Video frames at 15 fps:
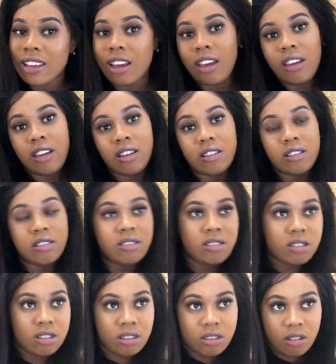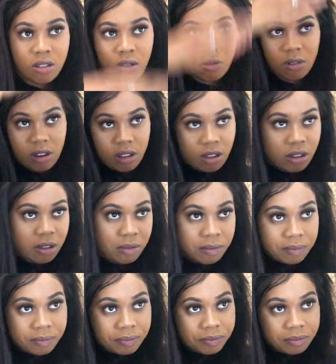Yes, hold up.
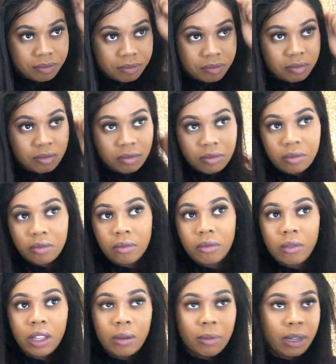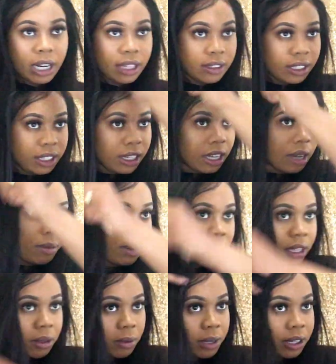But I think I'll
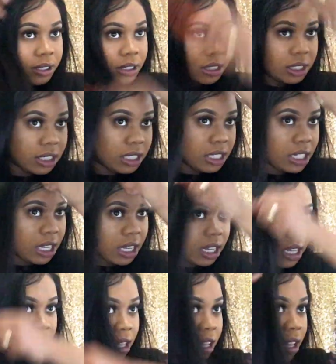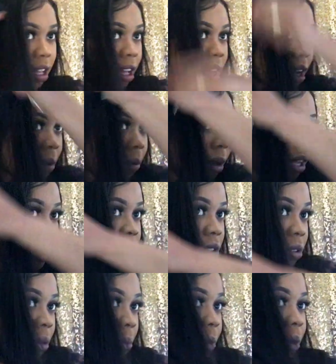probably wear it to the side. I'll probably
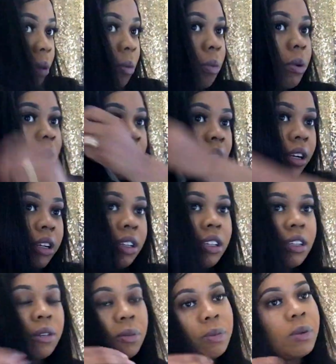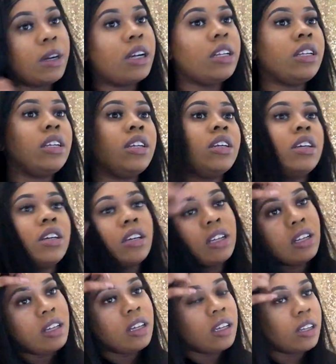do a middle part probably
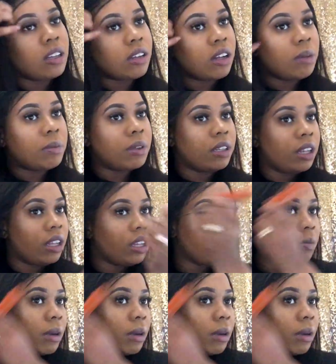in a couple of days.